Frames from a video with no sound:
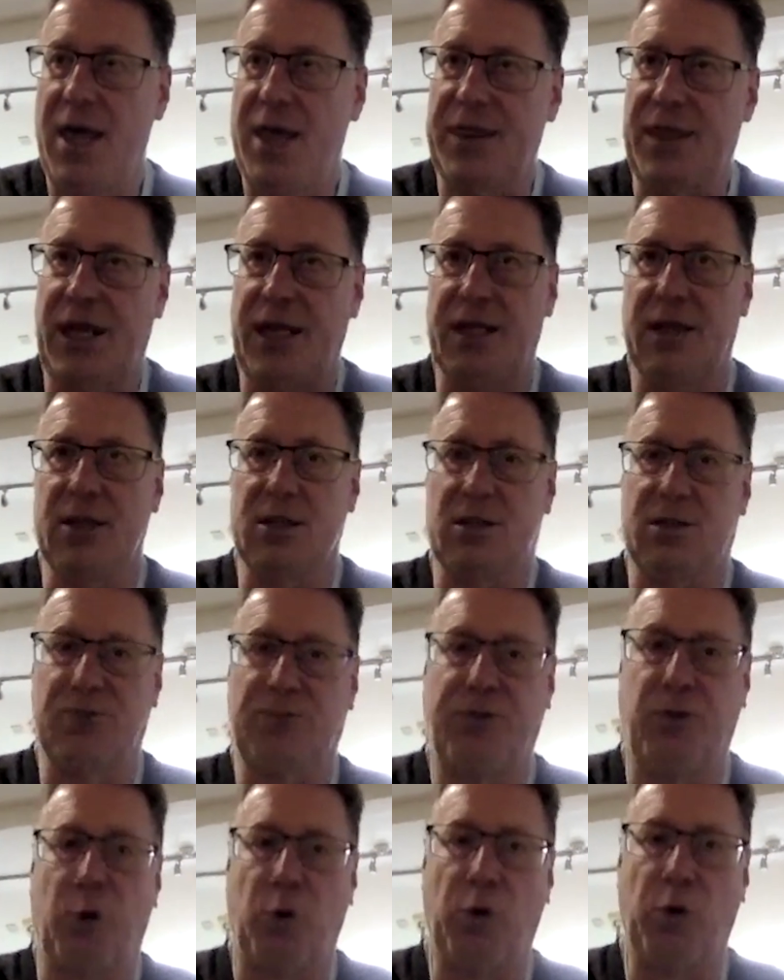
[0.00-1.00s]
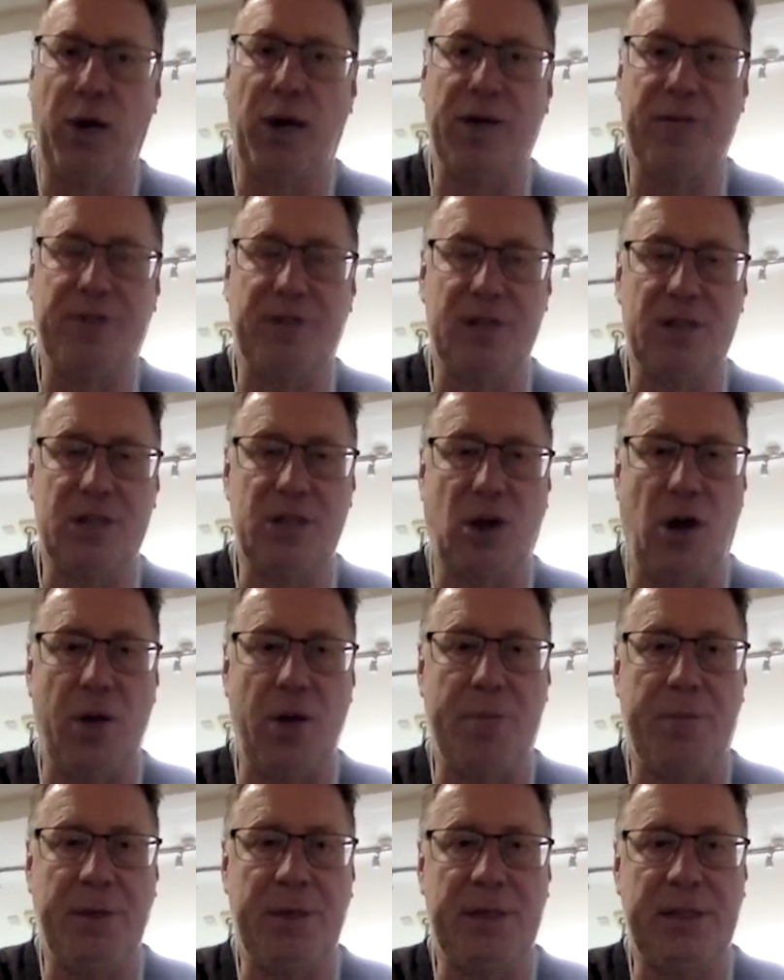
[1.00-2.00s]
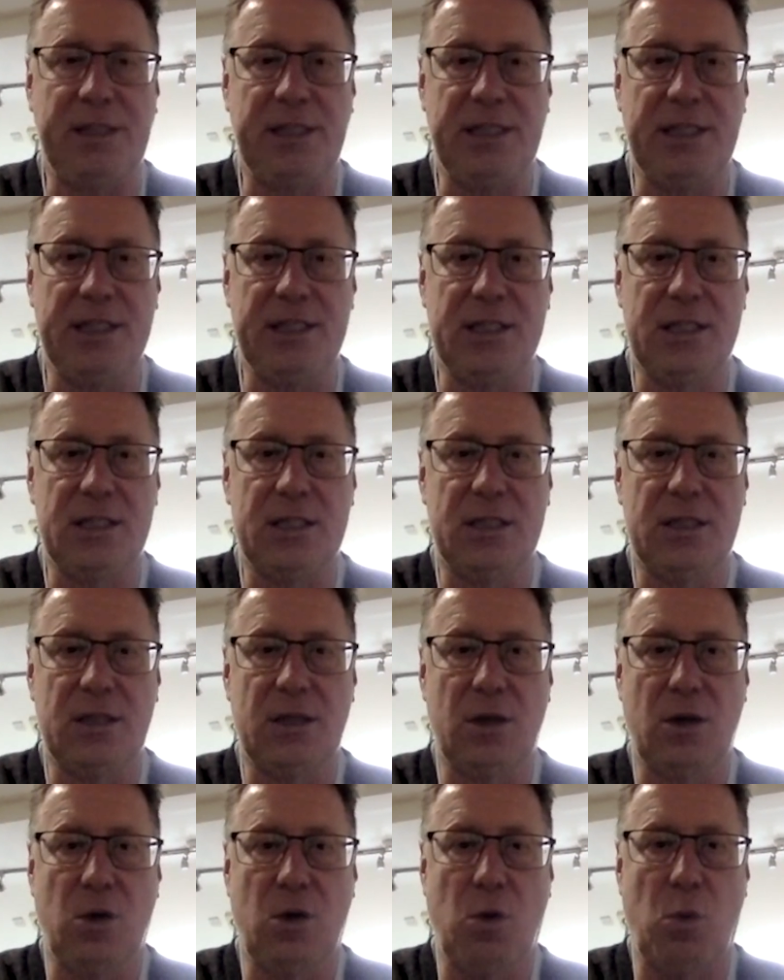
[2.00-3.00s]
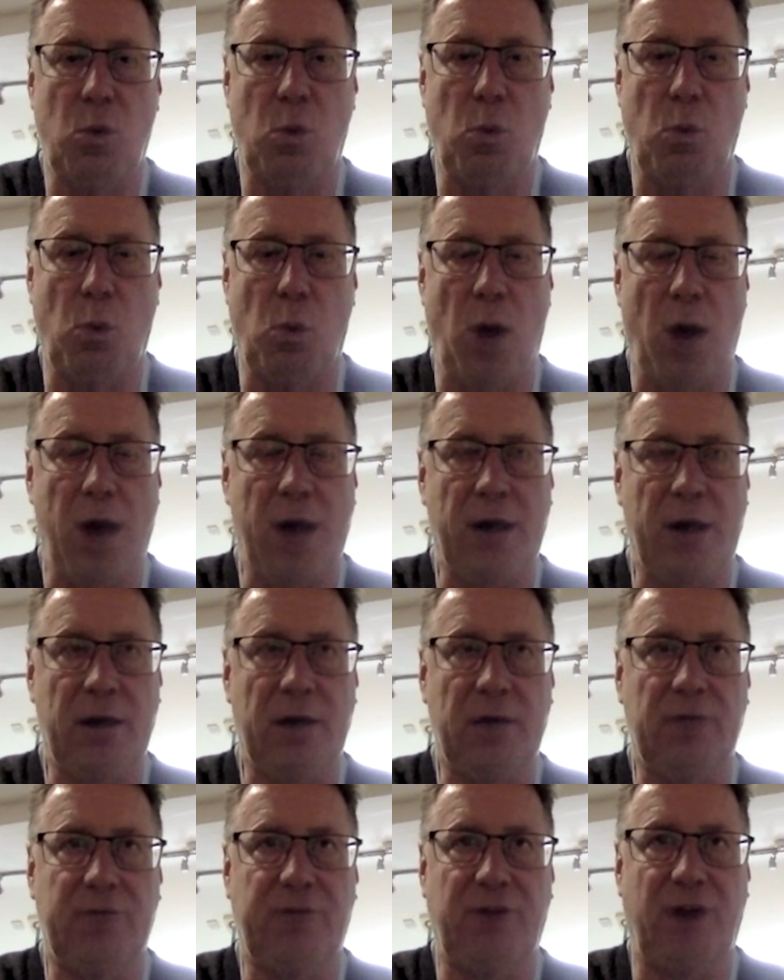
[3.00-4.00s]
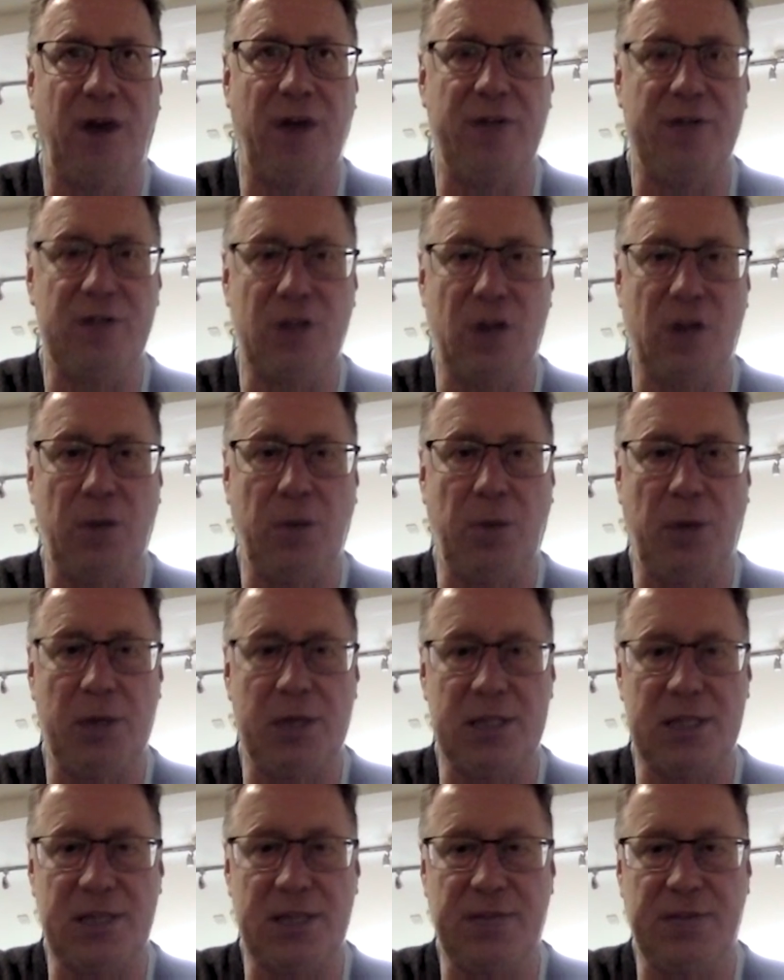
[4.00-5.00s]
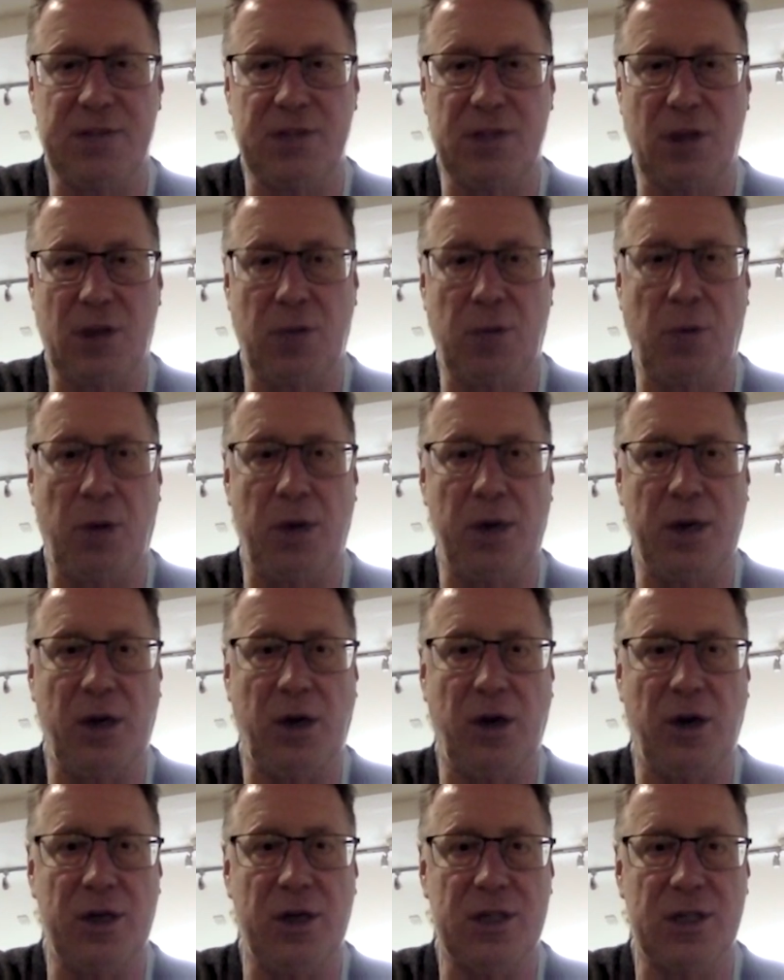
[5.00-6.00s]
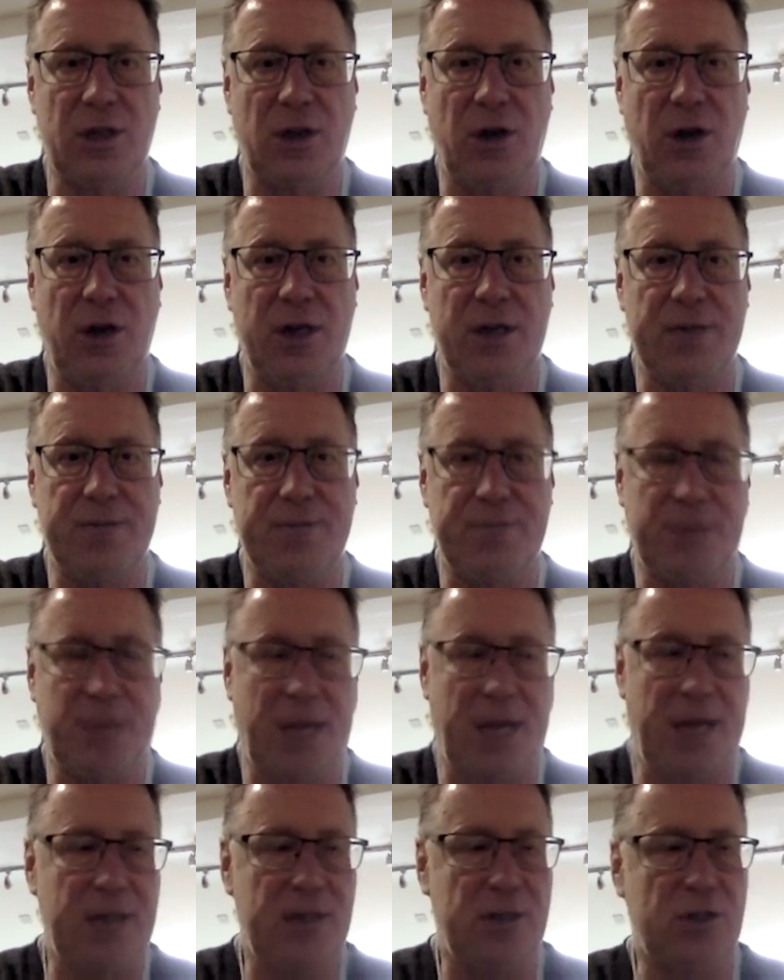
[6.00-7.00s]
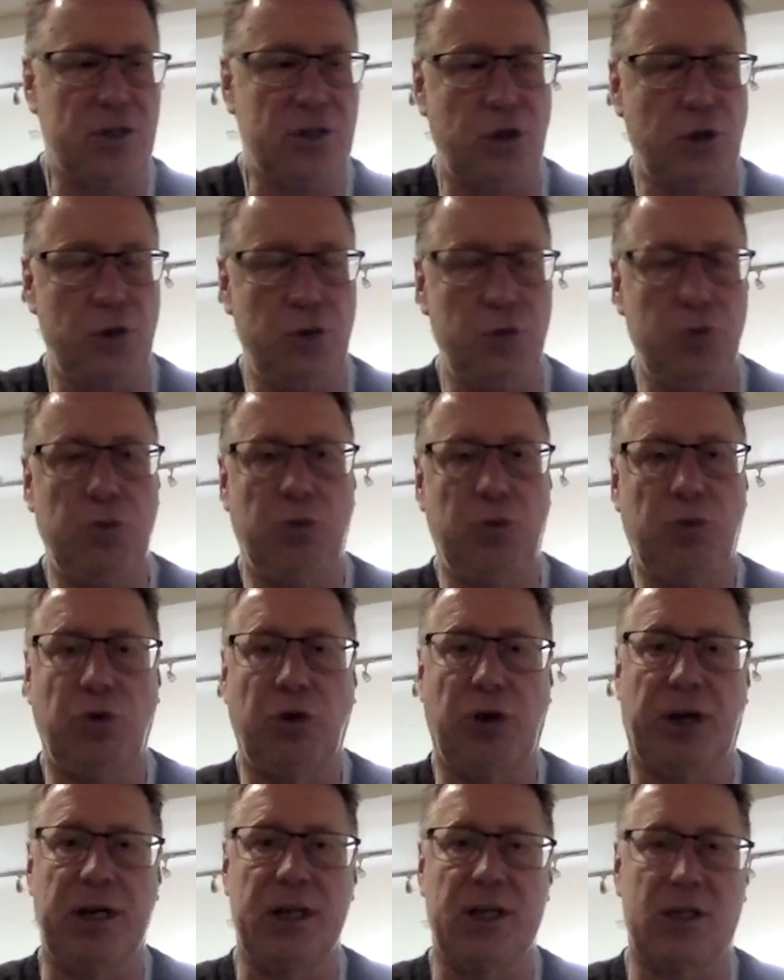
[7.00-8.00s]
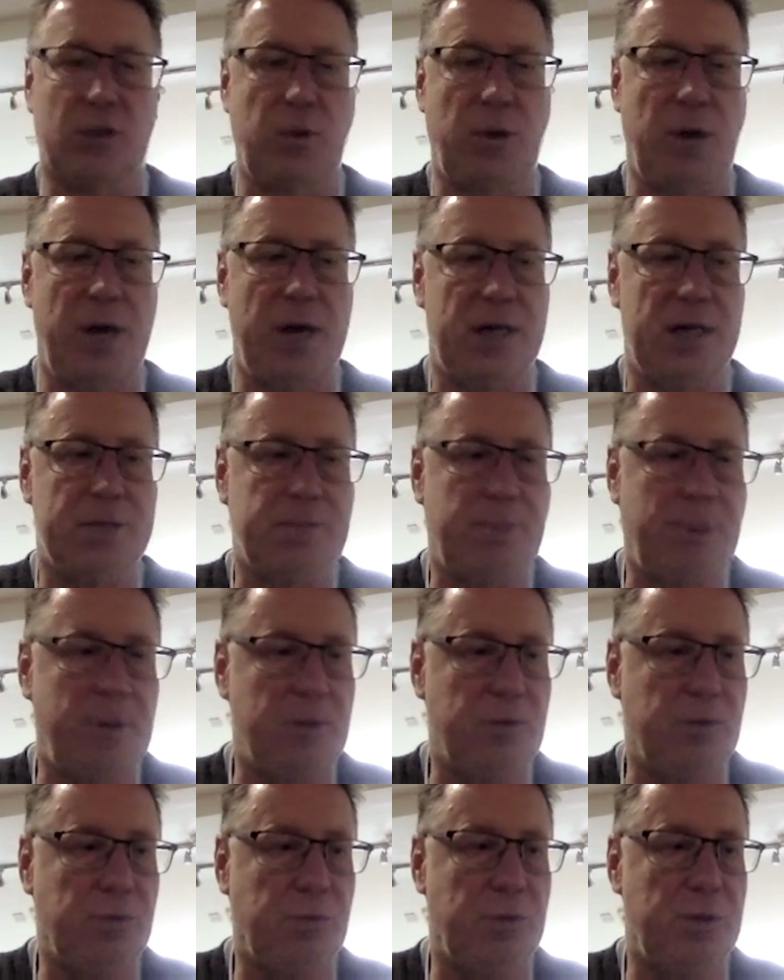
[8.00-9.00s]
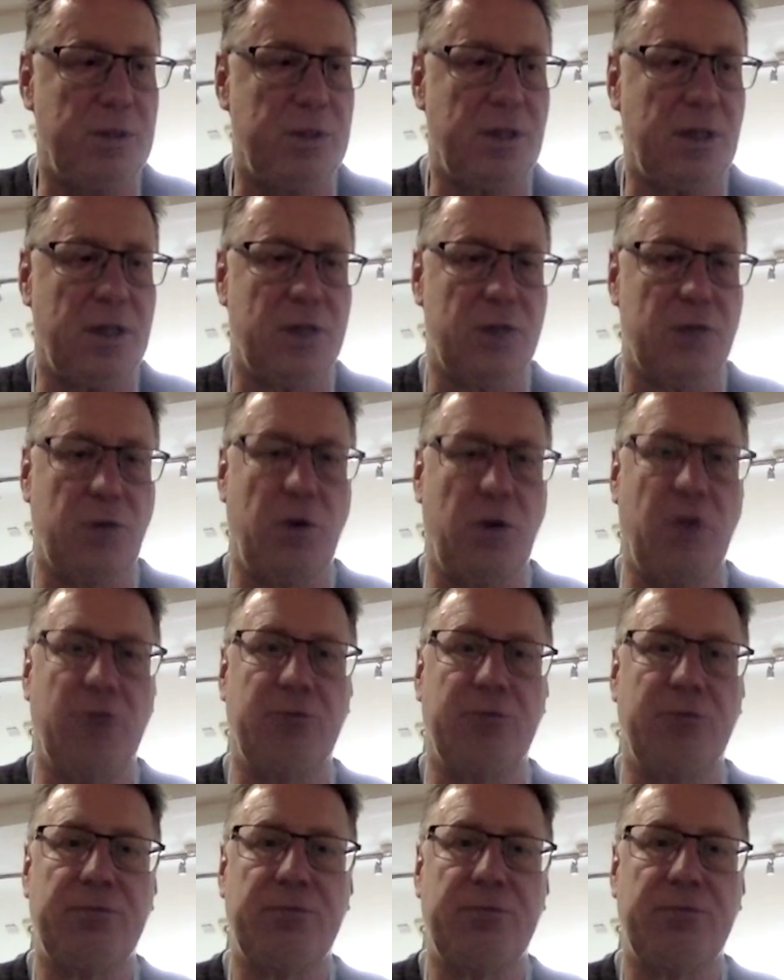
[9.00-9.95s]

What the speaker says: Then there's 4 11-a-side pitches, 1 5-a-side, 1 7-a-side, 1 9-a-side, and 2 cricket squares, both with 12